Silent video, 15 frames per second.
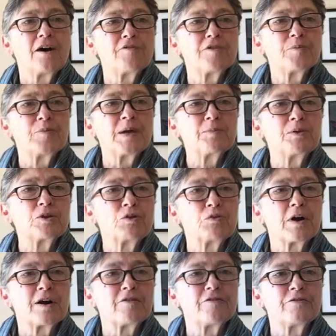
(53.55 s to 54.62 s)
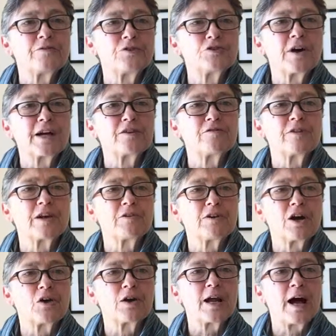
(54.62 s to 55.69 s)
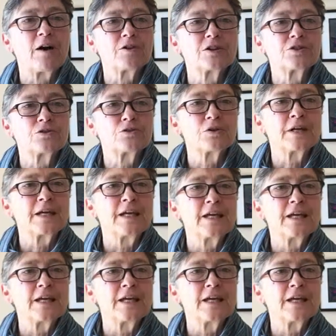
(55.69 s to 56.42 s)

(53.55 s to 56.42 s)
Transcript: from people who are trying to figure out how to